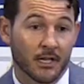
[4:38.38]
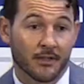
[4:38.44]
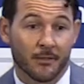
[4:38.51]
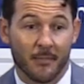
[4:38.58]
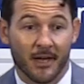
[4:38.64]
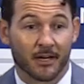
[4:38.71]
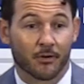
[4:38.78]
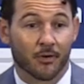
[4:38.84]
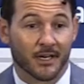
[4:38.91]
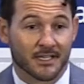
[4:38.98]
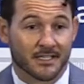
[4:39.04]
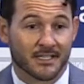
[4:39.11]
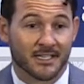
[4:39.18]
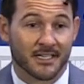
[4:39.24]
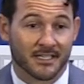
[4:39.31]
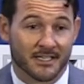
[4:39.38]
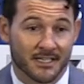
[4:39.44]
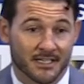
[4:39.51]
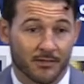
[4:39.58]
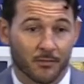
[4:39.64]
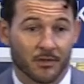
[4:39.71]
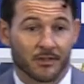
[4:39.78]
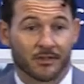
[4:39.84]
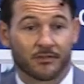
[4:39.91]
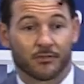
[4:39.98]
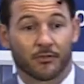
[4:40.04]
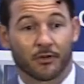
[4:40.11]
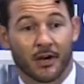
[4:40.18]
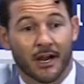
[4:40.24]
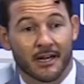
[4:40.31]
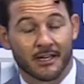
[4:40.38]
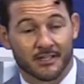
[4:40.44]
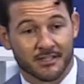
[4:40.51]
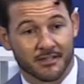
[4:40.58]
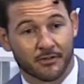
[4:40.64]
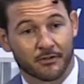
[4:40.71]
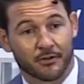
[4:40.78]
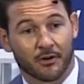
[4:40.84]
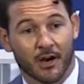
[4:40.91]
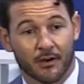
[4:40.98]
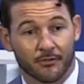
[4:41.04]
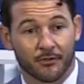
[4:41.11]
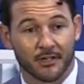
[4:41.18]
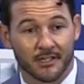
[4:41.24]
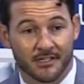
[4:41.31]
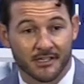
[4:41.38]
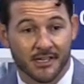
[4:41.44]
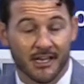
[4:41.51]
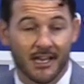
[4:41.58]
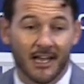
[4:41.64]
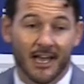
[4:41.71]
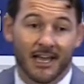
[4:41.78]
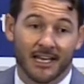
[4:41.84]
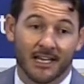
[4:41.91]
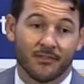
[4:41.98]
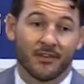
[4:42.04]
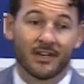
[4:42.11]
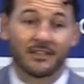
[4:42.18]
The Medeco XT system, with its variety of cylinder offerings and even